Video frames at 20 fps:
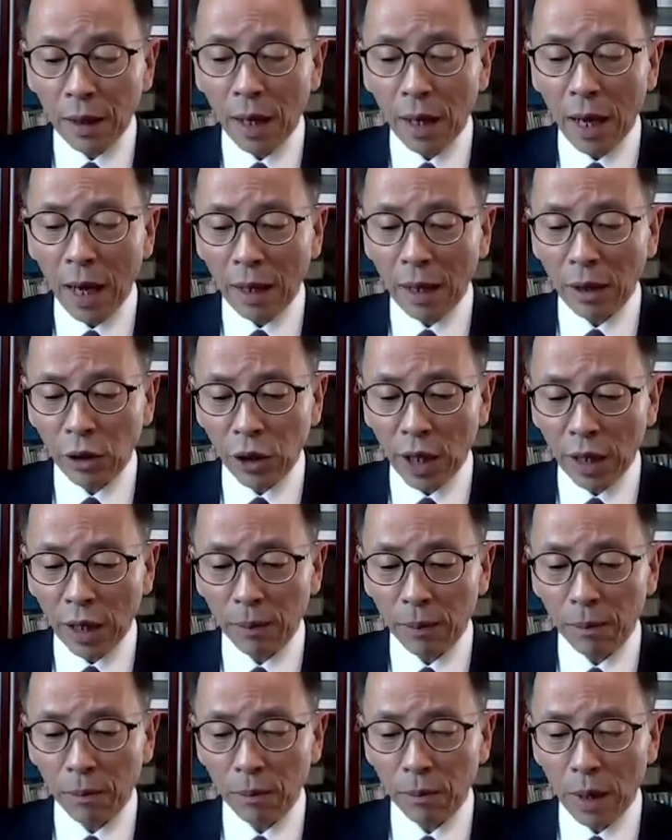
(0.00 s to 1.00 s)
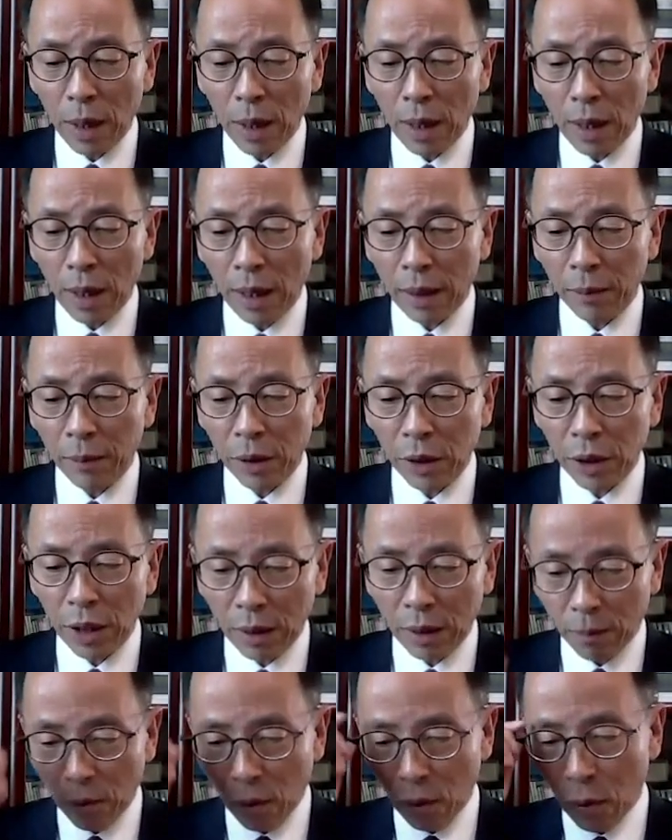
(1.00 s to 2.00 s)
Now I check. Let me
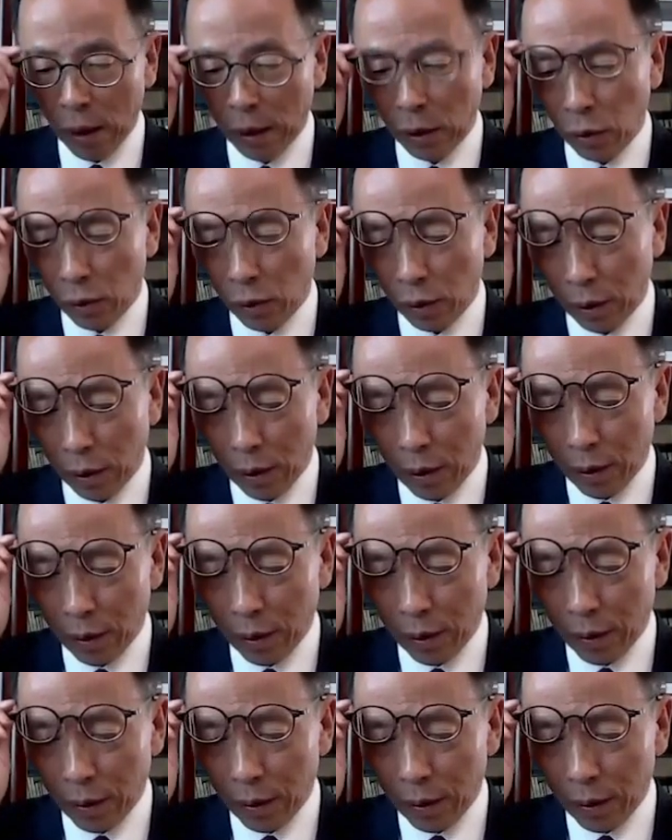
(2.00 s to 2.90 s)
check more questions.